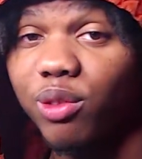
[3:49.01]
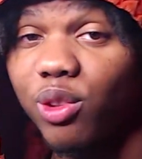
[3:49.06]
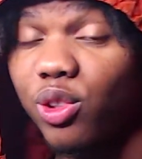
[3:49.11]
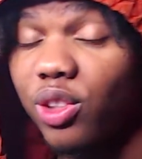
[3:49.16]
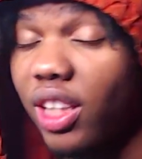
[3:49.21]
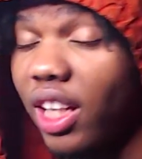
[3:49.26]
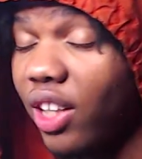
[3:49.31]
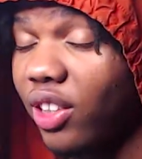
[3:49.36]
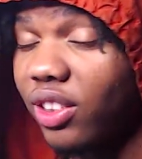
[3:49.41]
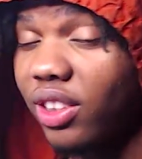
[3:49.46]

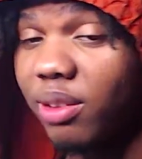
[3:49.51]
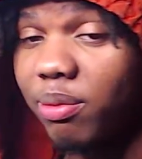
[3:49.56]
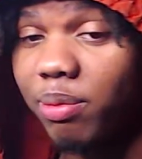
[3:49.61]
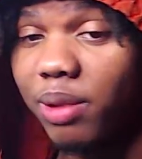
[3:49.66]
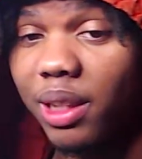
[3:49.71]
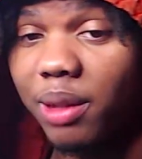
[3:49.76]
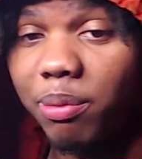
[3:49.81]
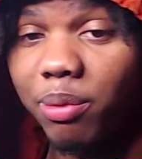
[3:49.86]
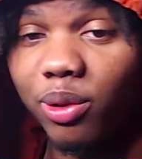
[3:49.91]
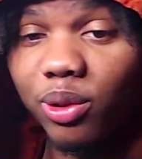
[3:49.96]
2,000
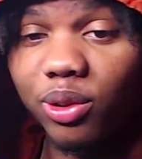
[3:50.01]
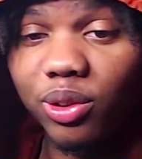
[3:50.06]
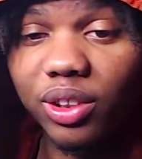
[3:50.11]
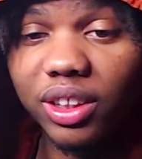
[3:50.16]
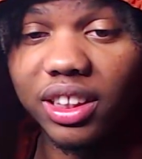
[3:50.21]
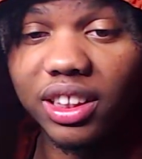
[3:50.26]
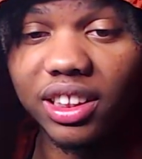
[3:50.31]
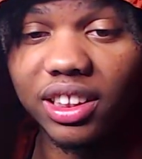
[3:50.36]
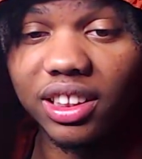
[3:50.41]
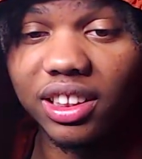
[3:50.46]
people
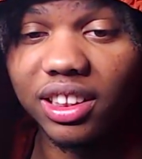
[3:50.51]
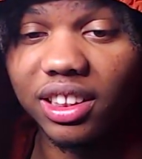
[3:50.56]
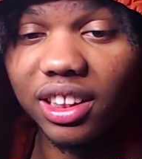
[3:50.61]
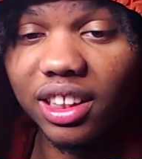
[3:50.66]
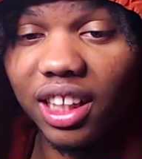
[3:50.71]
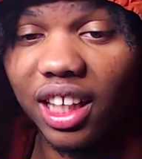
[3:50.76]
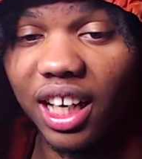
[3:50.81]
is